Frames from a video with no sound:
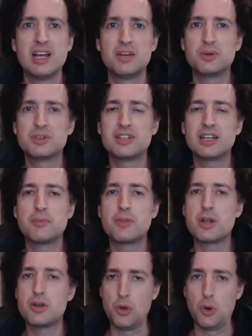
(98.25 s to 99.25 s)
we would tell him
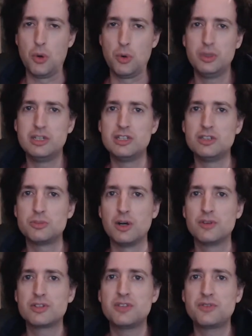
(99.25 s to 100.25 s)
that no, he's
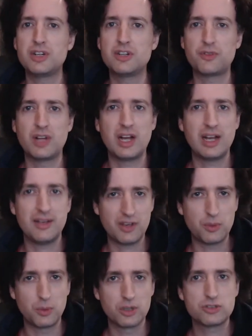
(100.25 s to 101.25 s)
perfectly free to fly if he
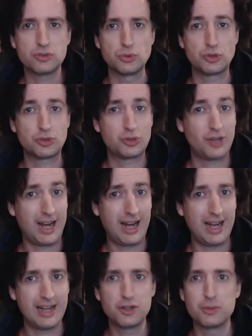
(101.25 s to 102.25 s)
wants to
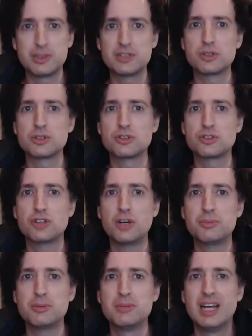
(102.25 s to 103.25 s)
try, nobody's going to
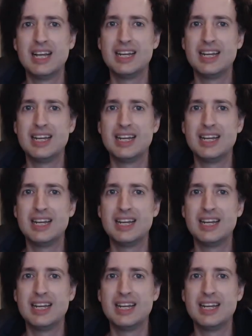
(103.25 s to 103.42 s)
stop him,